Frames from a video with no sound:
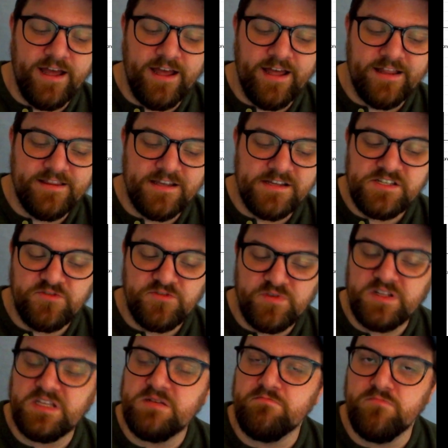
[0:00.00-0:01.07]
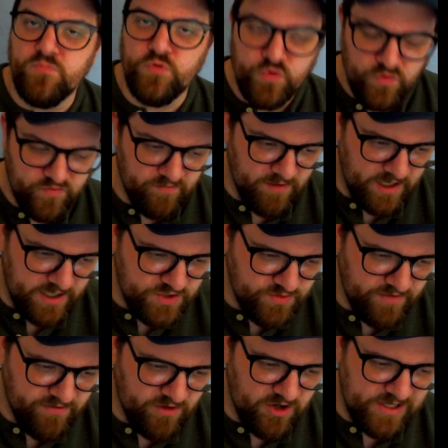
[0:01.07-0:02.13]
doesn't really move much.
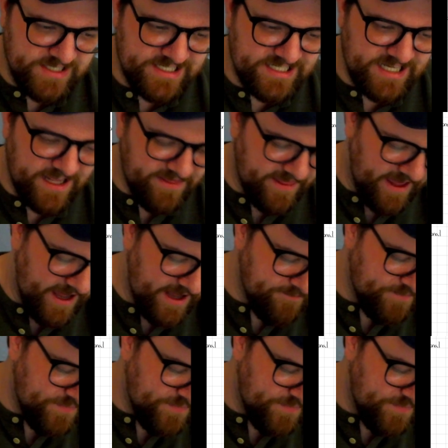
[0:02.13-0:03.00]
We've already said that.